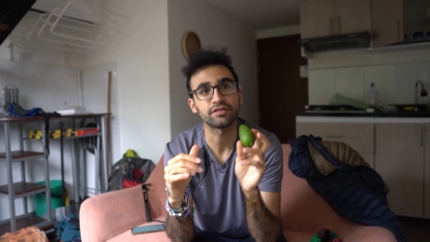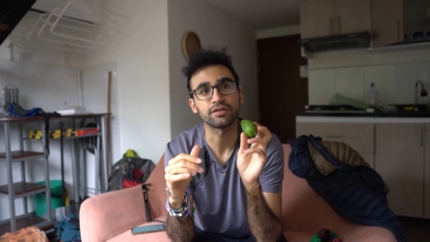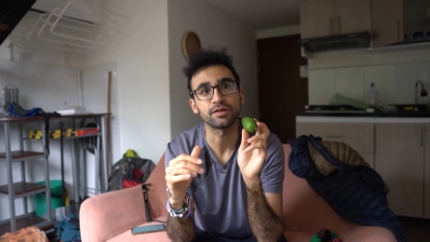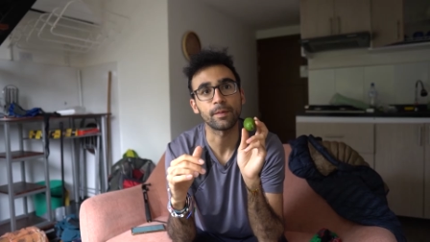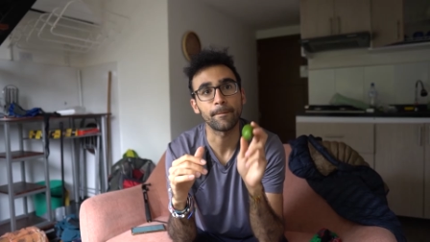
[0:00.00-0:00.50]

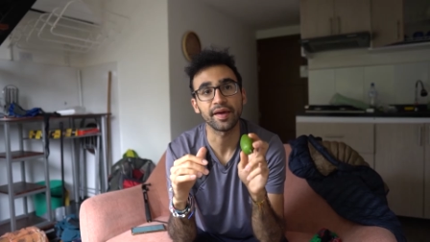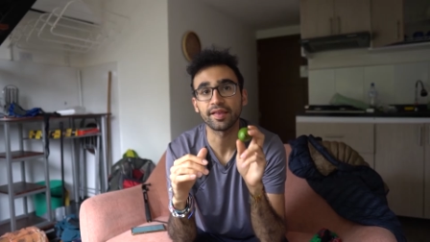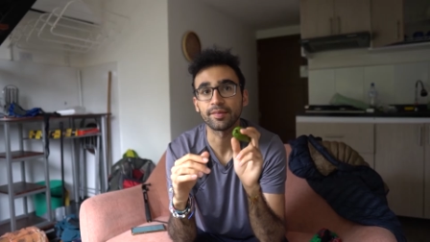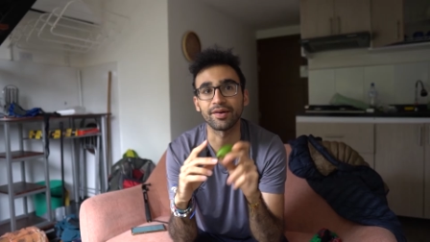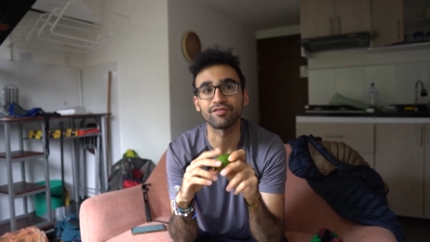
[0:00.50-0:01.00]
to
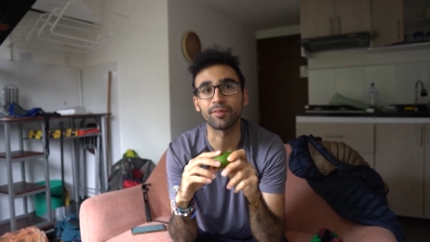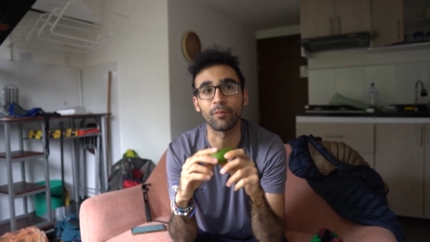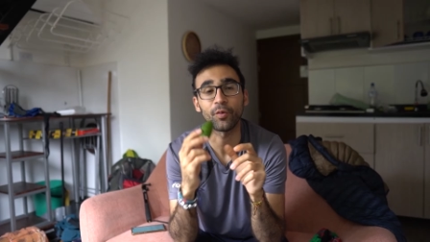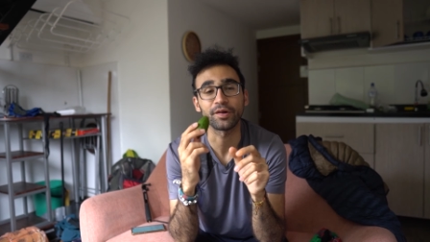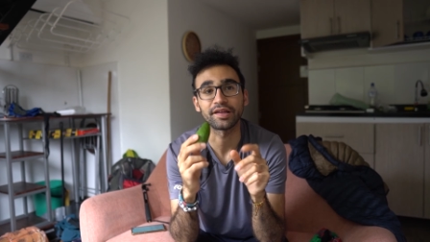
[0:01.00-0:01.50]
pick them every
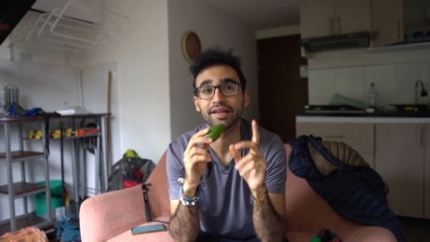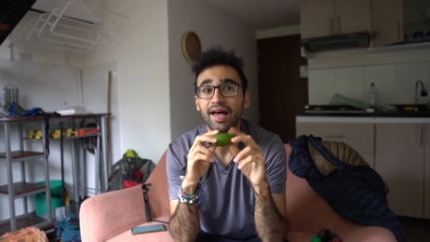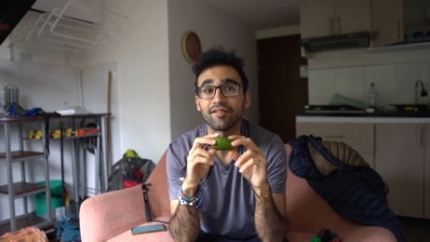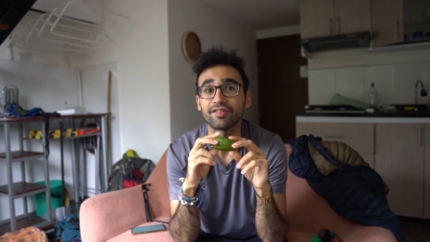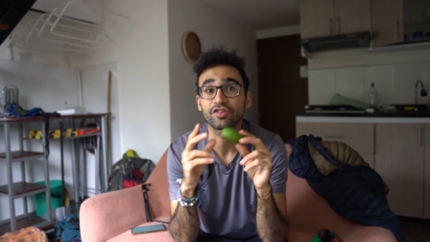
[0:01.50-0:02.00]
morning and
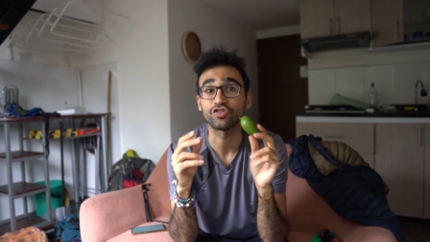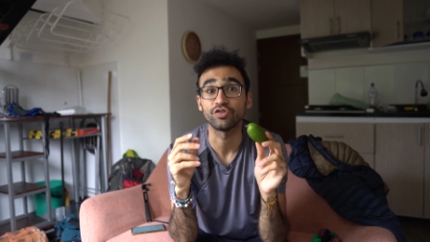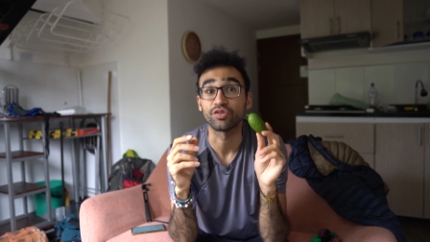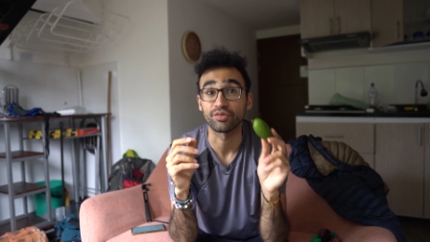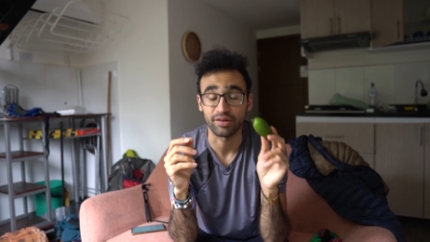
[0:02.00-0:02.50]
have like
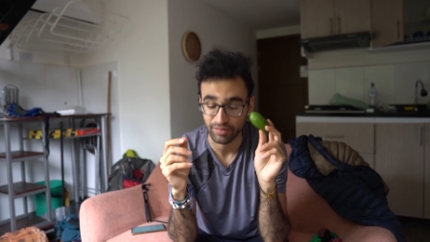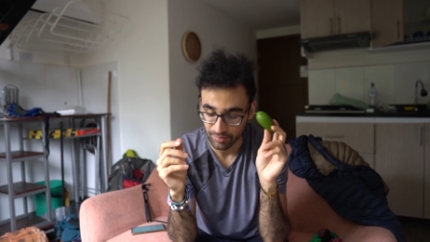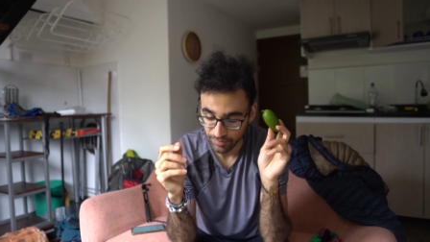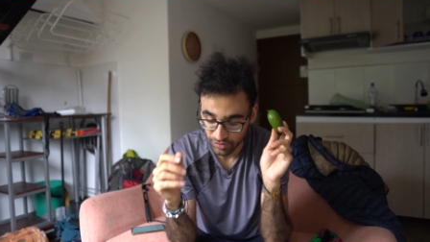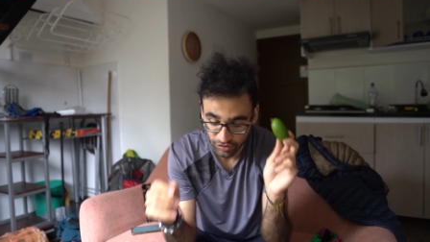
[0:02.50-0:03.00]
2, 3 of
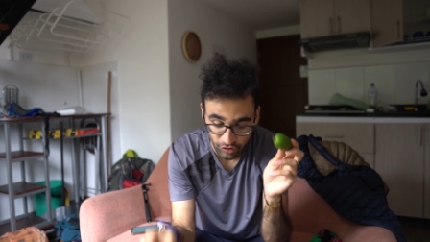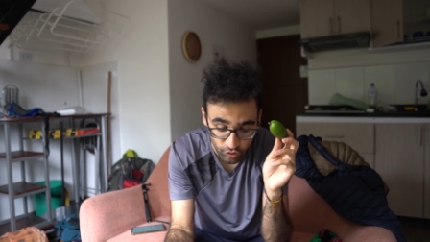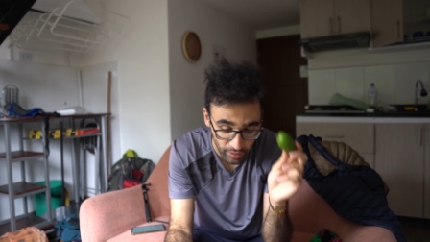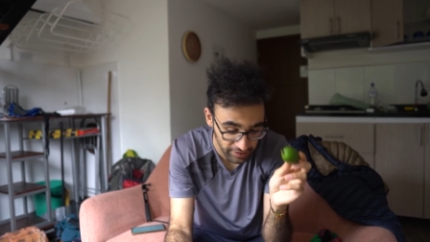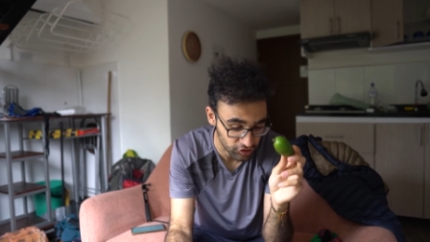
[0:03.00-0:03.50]
them because they're
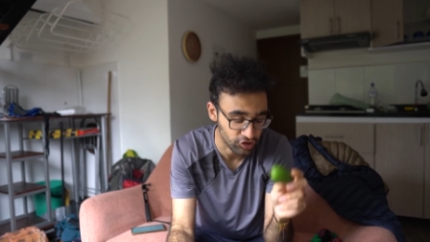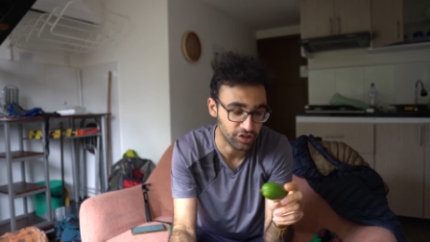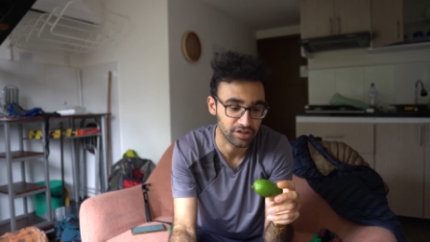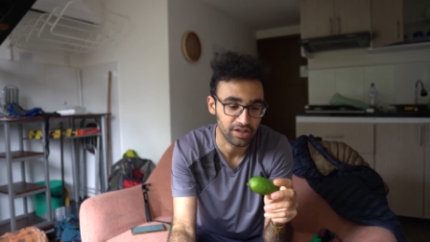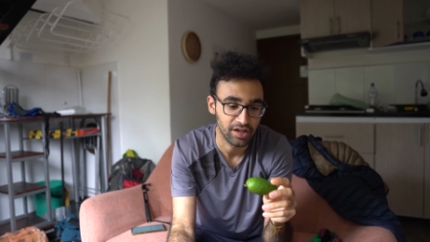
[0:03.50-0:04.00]
quite
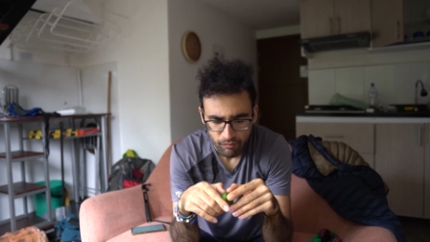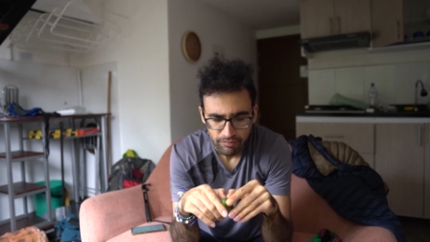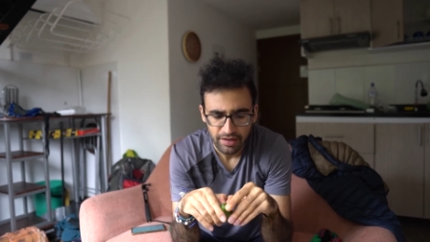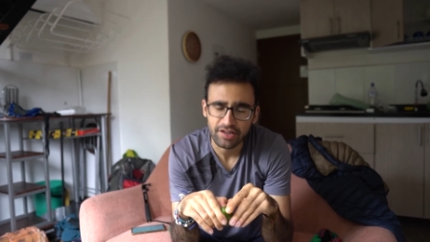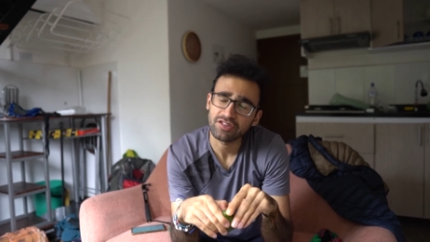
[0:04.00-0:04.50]
good.
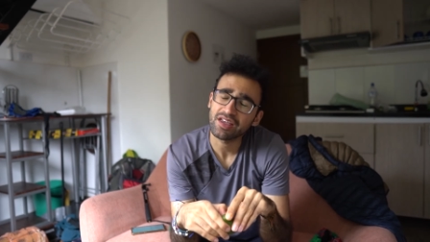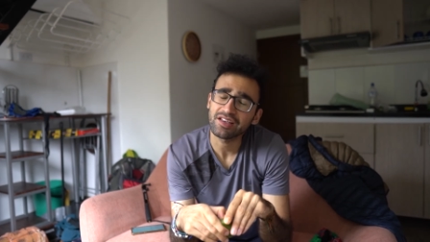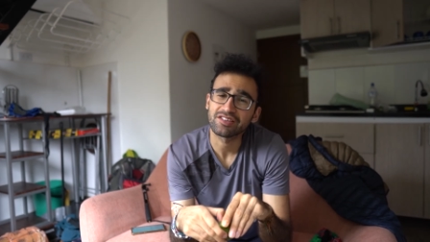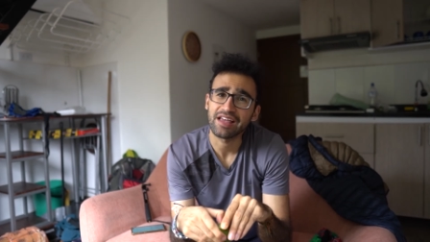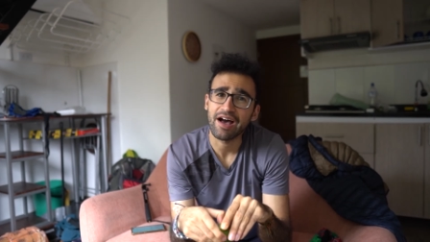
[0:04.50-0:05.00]
It's
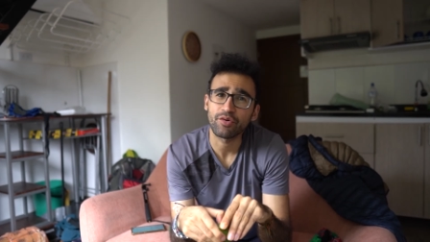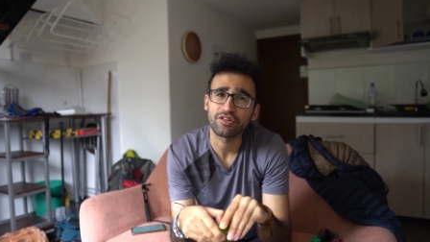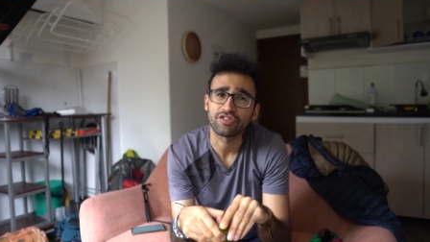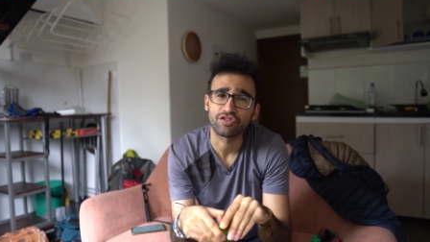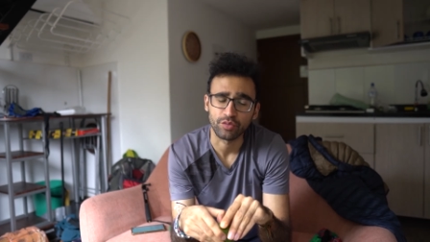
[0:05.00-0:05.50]
like sour
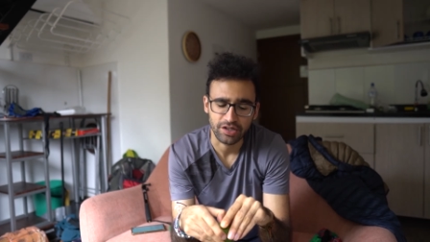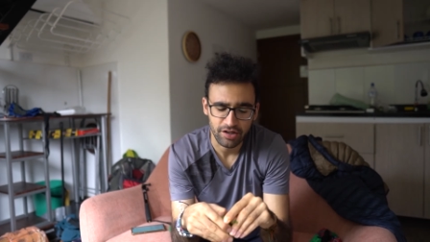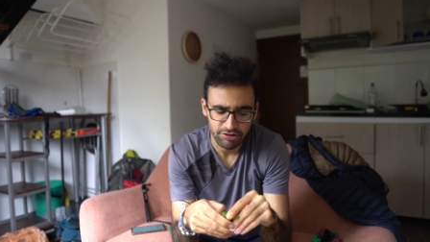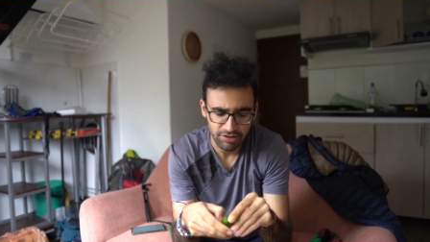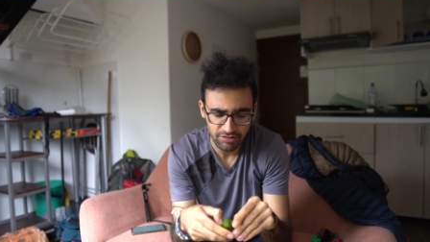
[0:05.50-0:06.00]
and sweet
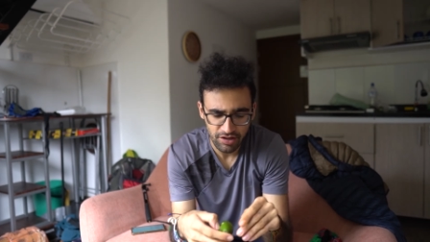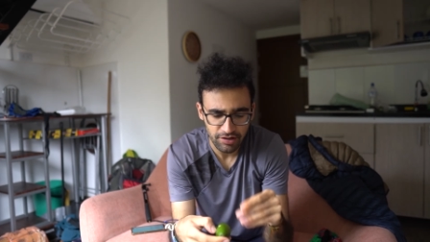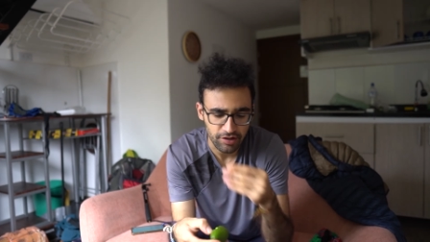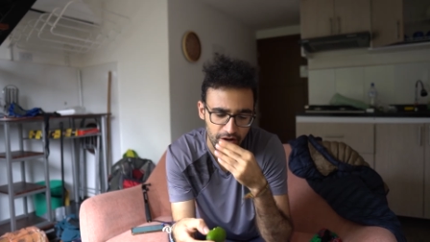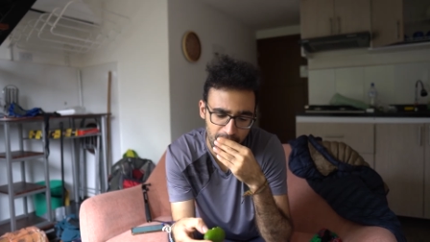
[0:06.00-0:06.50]
on the
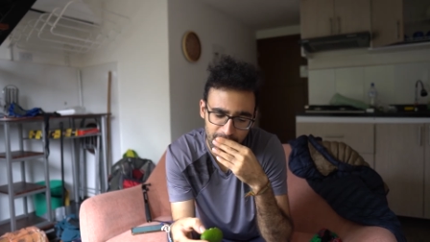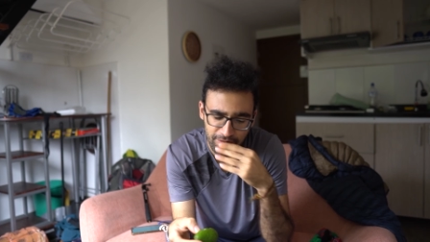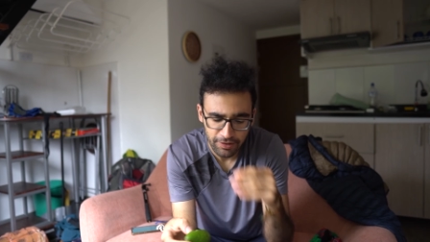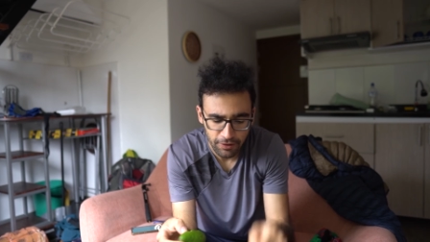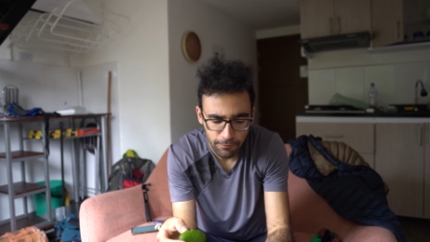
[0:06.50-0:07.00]
inside. Here, let me
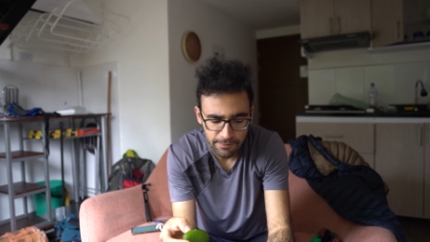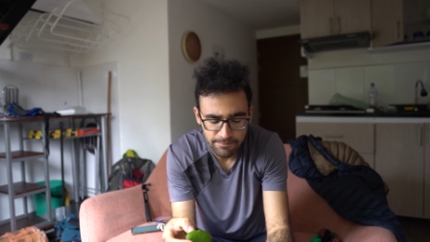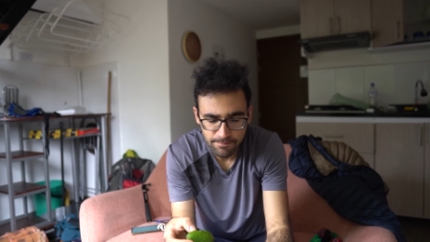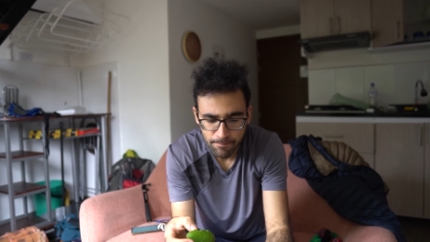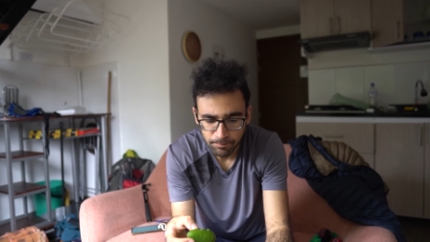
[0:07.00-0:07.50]
cut it open.